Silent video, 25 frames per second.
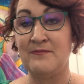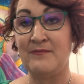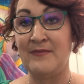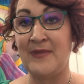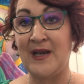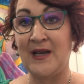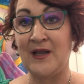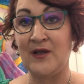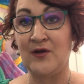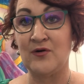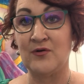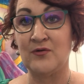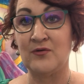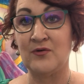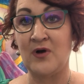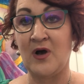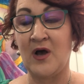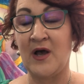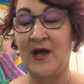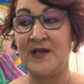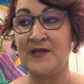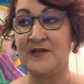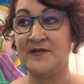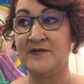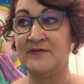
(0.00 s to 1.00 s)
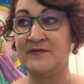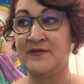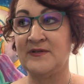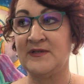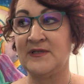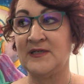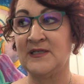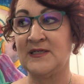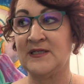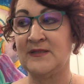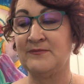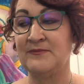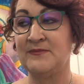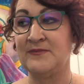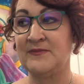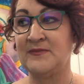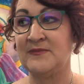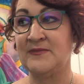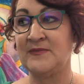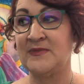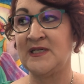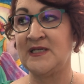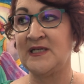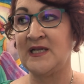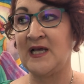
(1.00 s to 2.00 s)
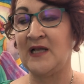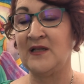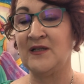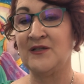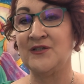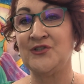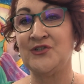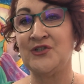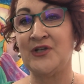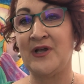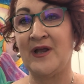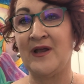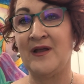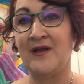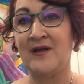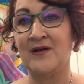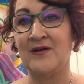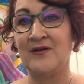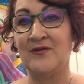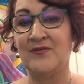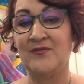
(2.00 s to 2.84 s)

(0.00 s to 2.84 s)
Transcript: medical kind of analogy.